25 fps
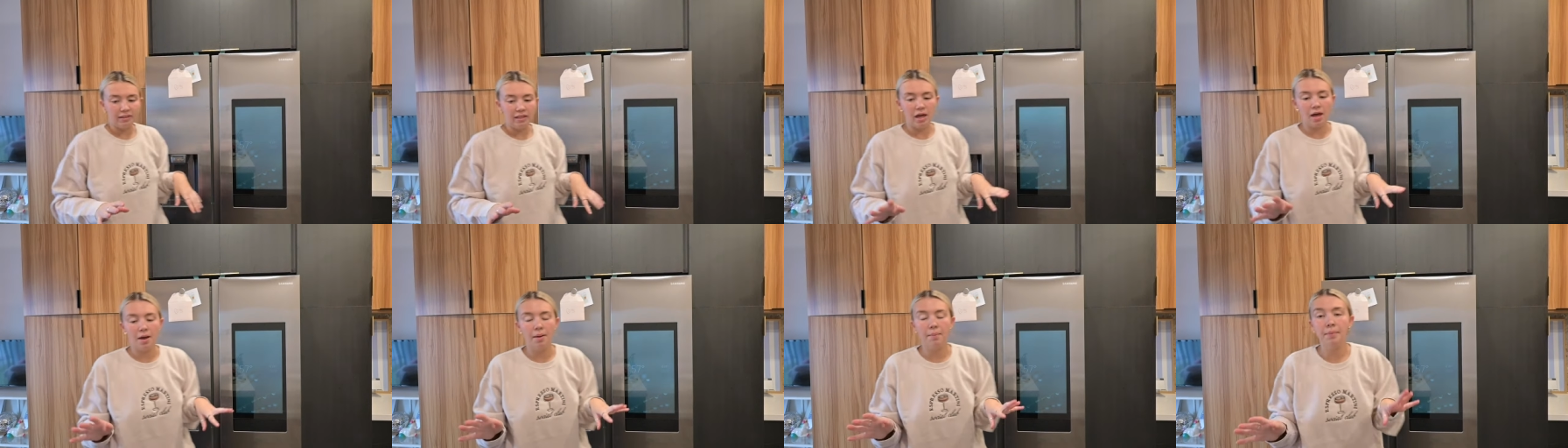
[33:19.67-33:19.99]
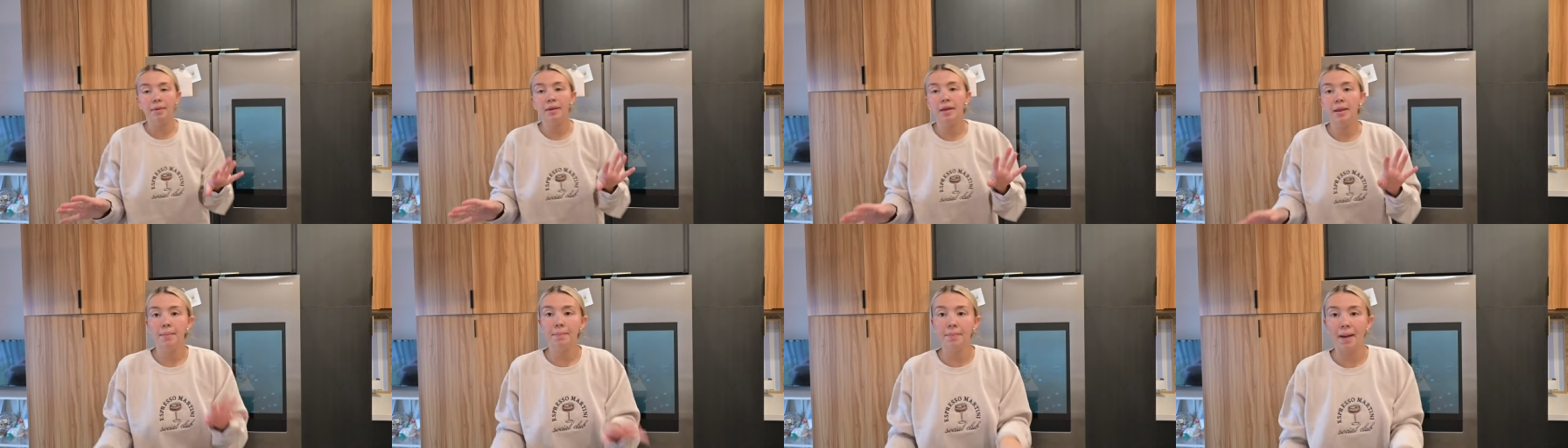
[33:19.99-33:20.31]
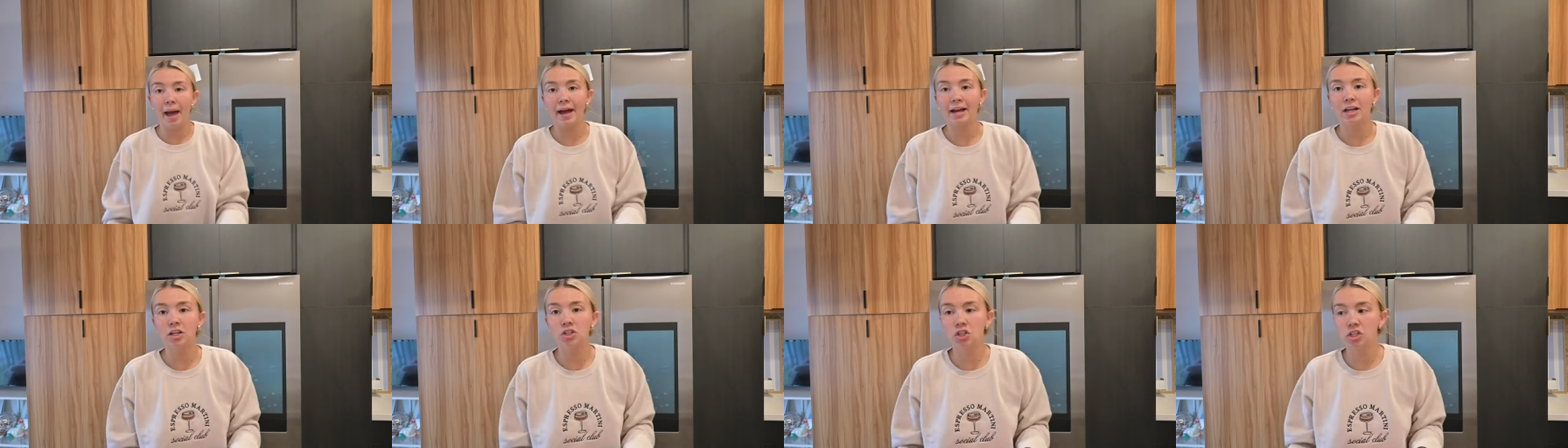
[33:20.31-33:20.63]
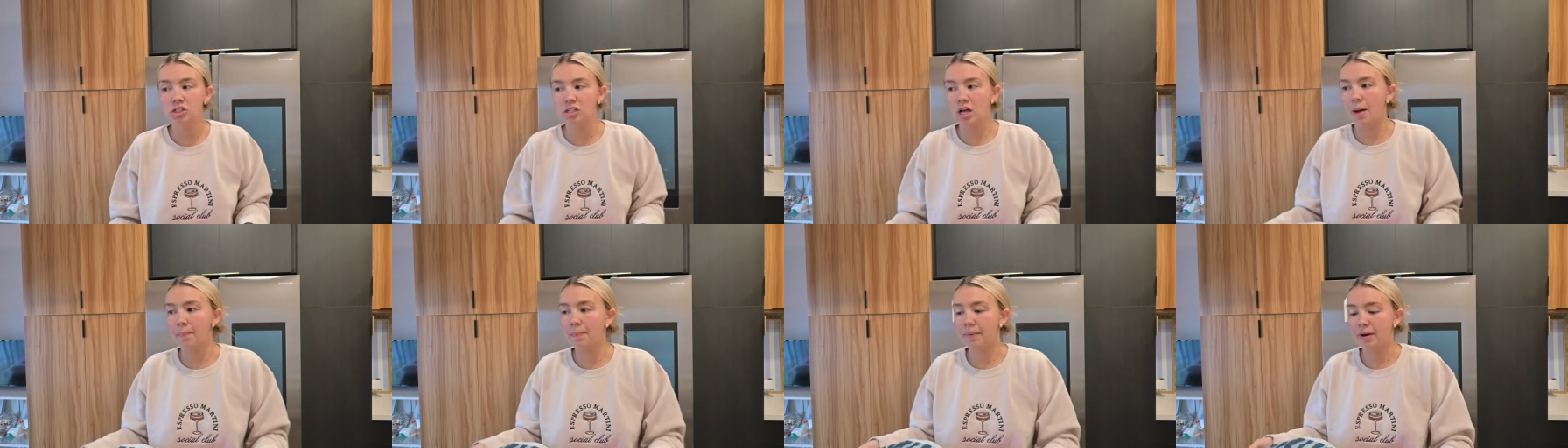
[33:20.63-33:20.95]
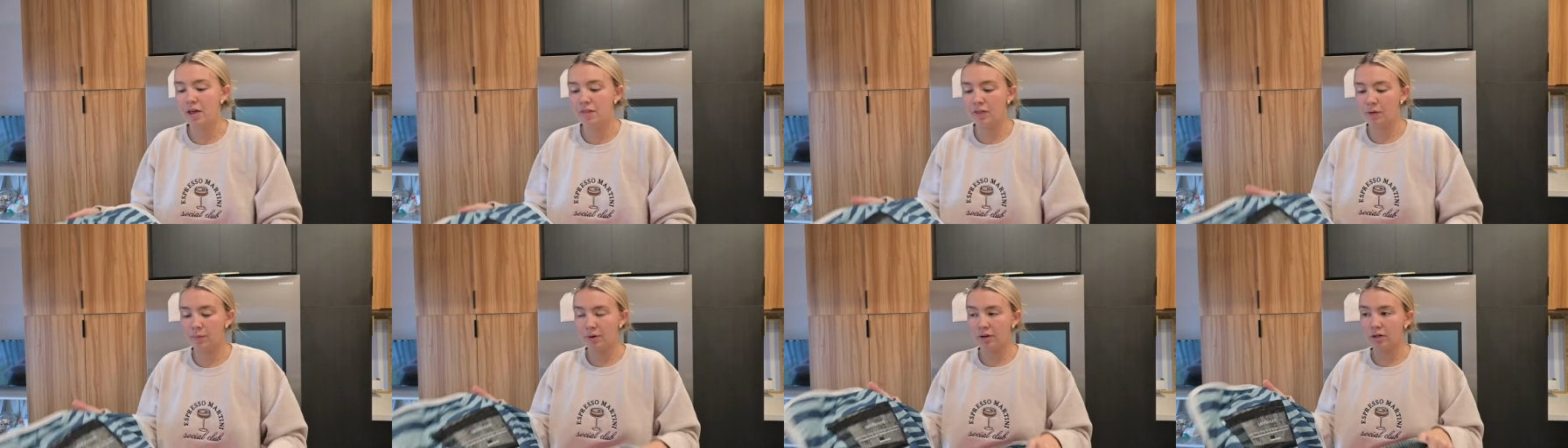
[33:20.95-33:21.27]
them, package this up, and
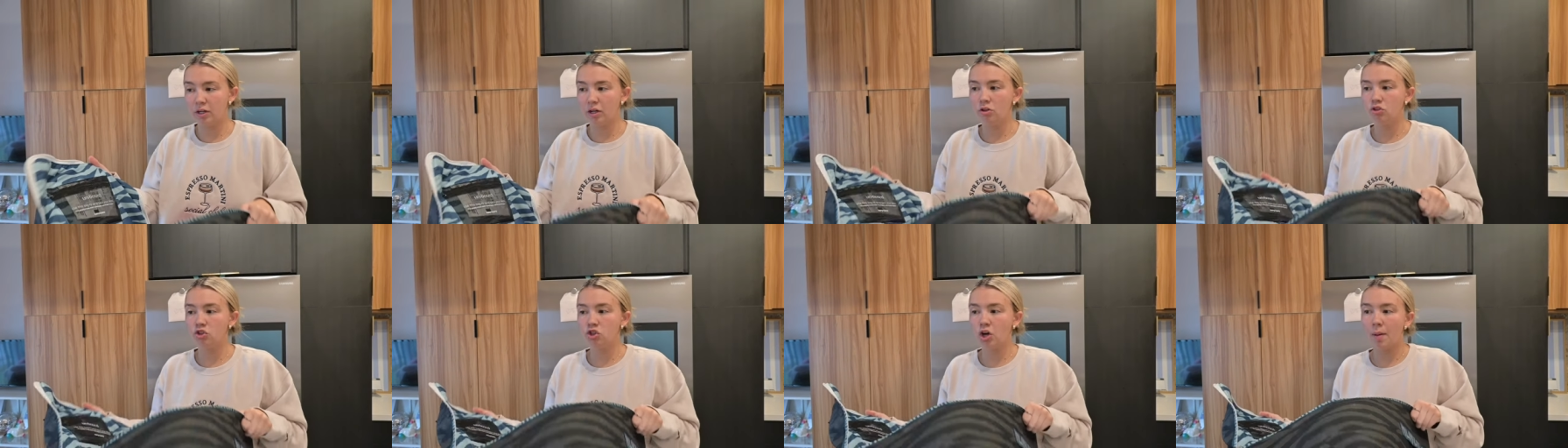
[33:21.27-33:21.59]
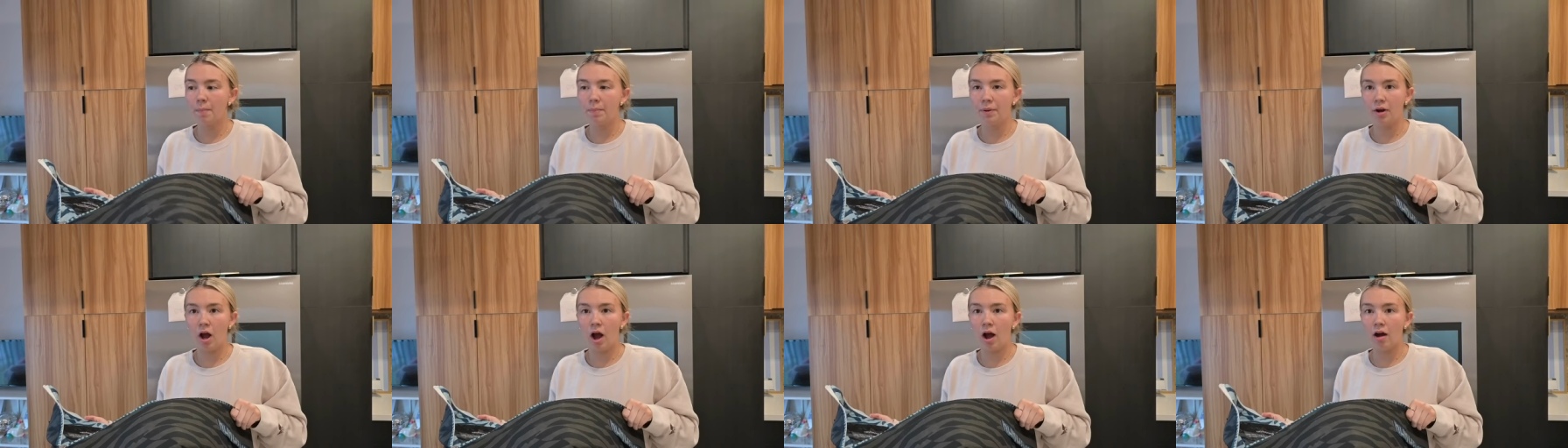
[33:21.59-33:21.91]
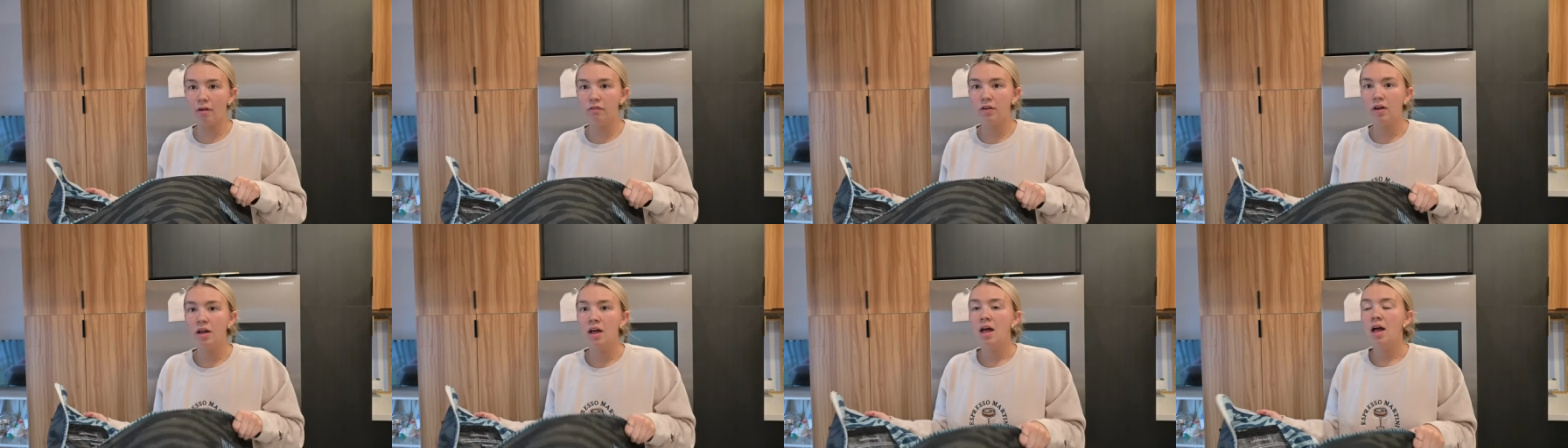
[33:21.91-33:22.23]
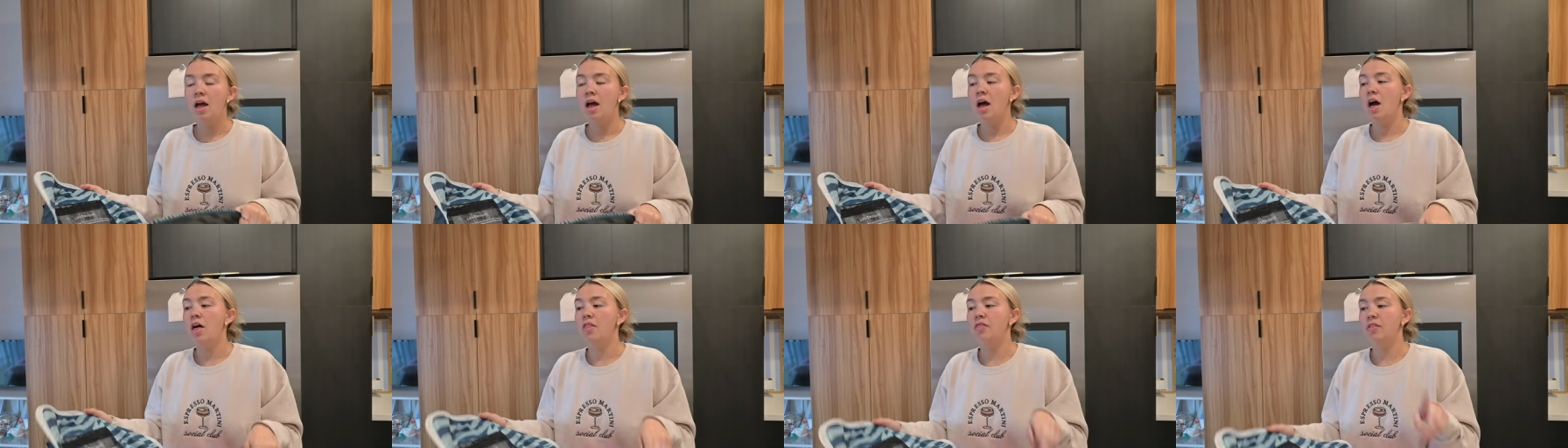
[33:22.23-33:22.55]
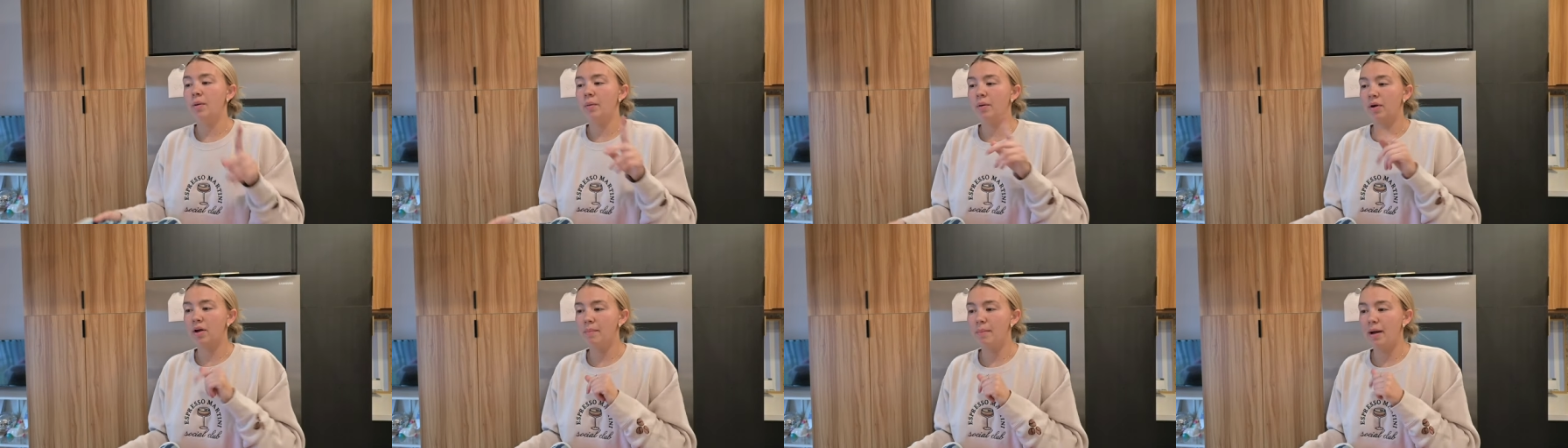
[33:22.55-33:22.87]
I think we're gonna go drop it off and
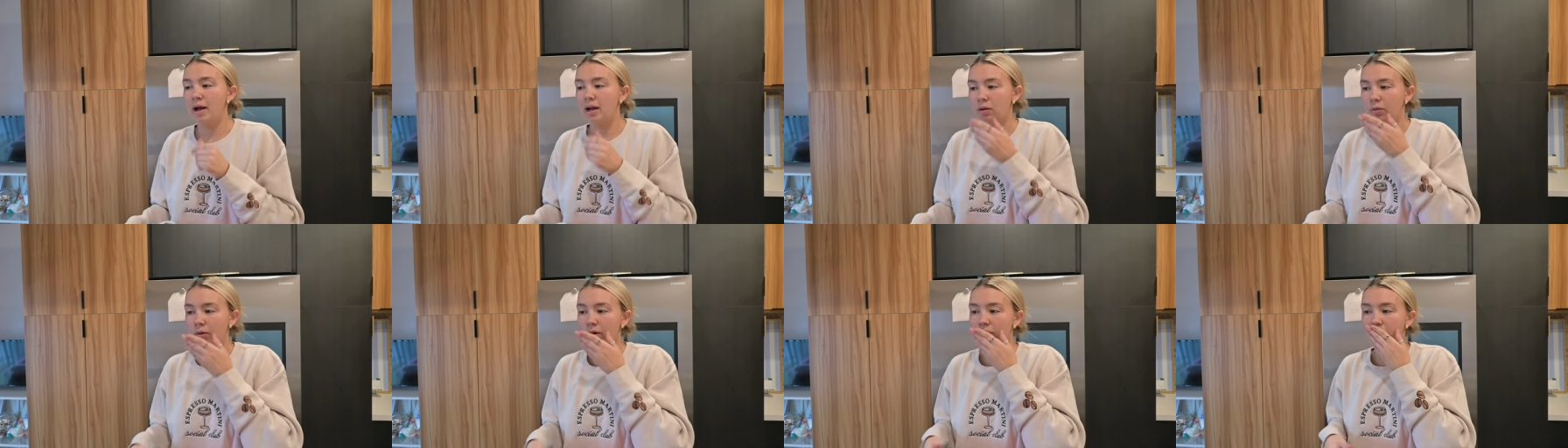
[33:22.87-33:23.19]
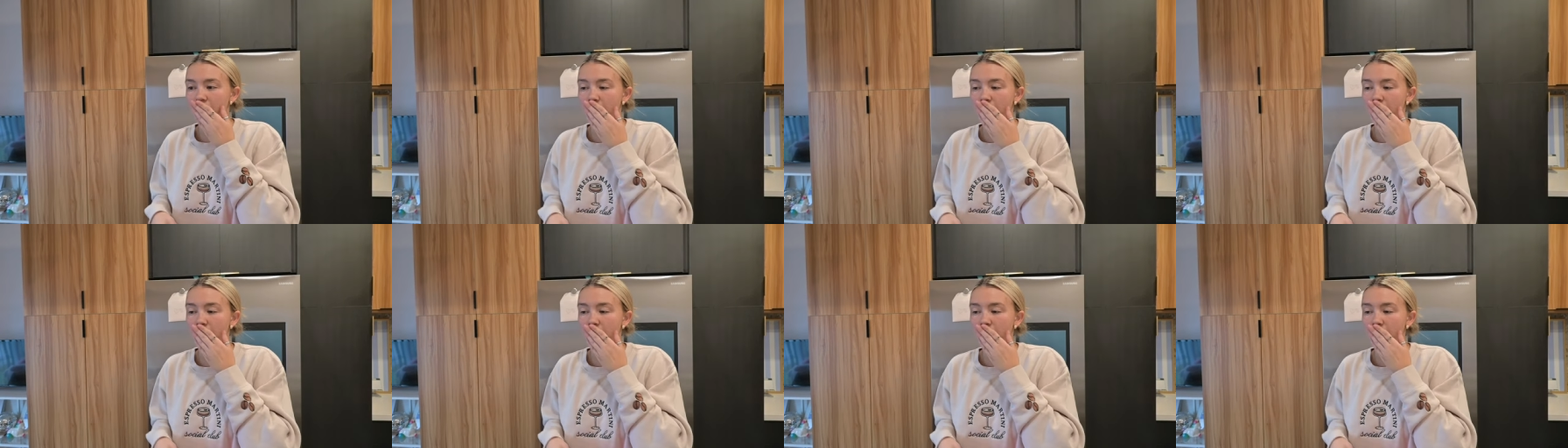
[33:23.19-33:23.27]
then we'll come back and work.